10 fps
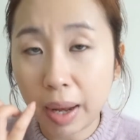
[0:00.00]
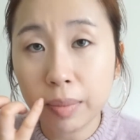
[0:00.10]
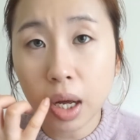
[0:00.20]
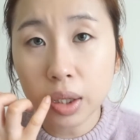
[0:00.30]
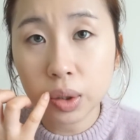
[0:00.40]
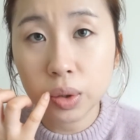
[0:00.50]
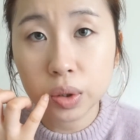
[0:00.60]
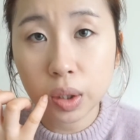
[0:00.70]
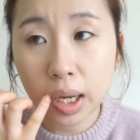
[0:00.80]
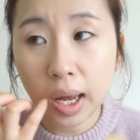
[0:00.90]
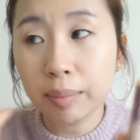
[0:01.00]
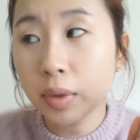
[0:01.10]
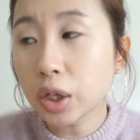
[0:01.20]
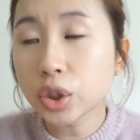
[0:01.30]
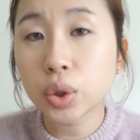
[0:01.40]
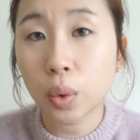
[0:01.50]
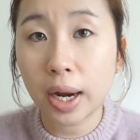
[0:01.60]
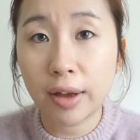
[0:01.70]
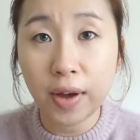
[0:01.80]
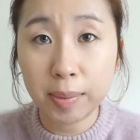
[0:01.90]
I'm not sure
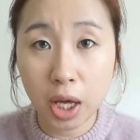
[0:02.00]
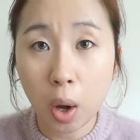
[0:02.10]
if I'm the